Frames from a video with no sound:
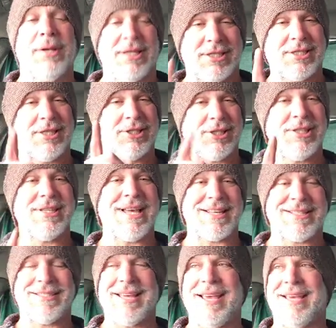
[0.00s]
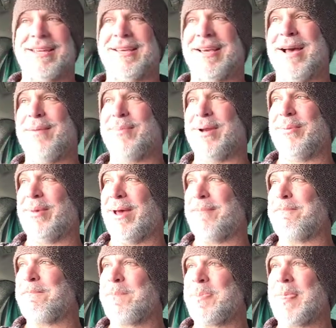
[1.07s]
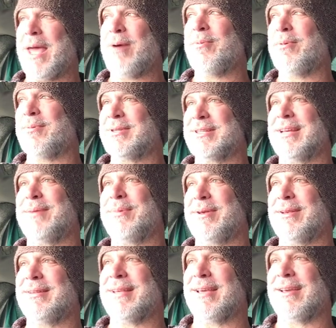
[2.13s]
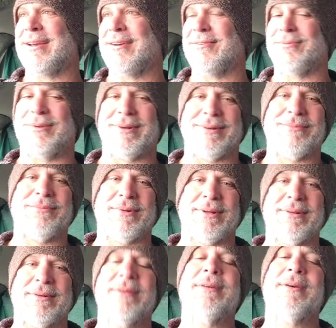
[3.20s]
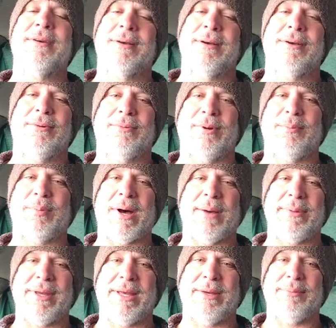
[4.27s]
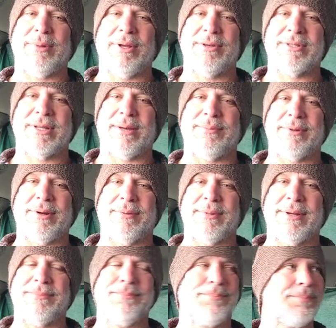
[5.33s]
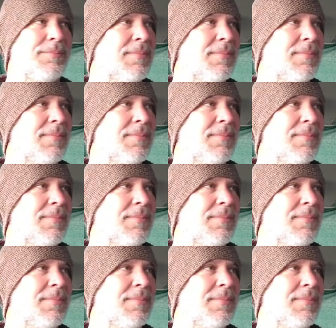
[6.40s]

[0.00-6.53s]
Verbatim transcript: Plus, she's got stake in the company, babe. That woman's gonna be taken care of when when when Bobby Inc. blows up. You know what I mean?